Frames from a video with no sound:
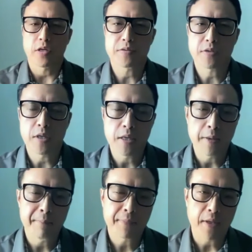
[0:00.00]
sense
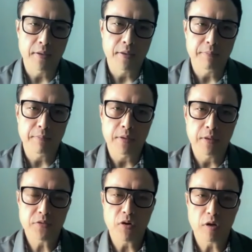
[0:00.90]
um,
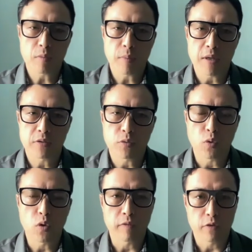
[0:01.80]
let's talk about the
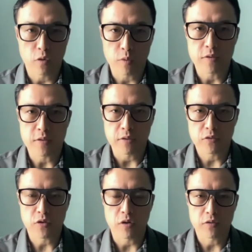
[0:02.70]
role of humans, and you
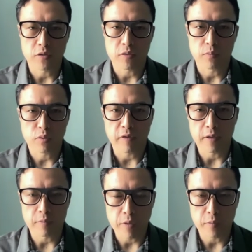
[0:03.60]
started to
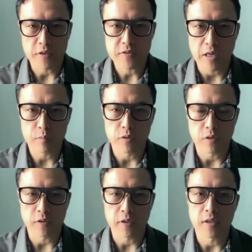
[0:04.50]
provide maybe an example
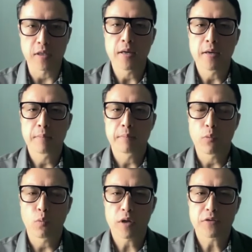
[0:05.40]
earlier.
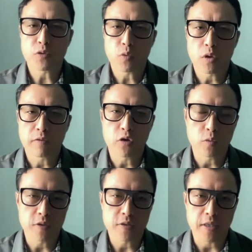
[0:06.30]
What is the role of
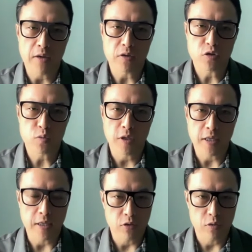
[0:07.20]
humans, and how do you explain
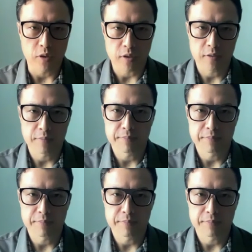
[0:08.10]
that in your book?